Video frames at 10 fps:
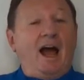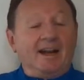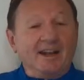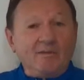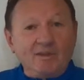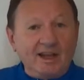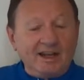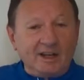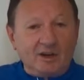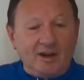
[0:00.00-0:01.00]
Another
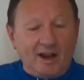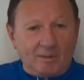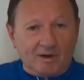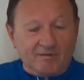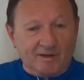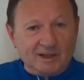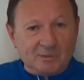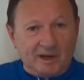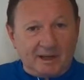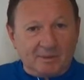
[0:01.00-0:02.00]
thing that you can help convince
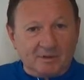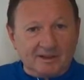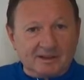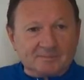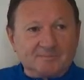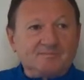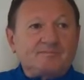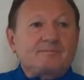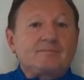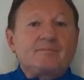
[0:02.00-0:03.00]
people is
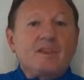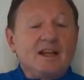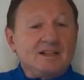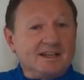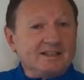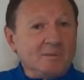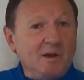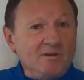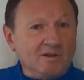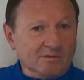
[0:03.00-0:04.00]

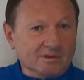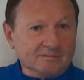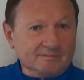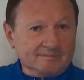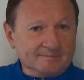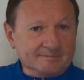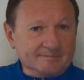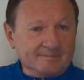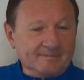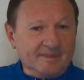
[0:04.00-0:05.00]
testimonials.
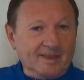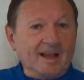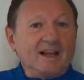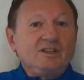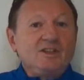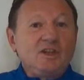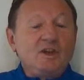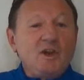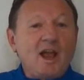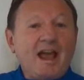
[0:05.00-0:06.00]
Do
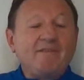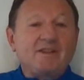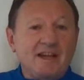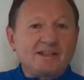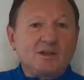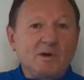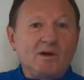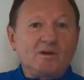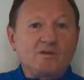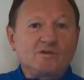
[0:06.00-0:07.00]
you have
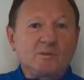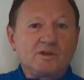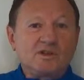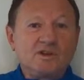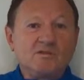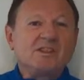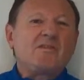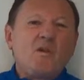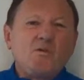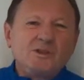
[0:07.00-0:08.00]
testimonials from your students?
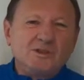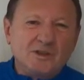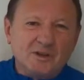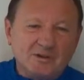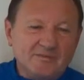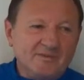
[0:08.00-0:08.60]
Of course you do.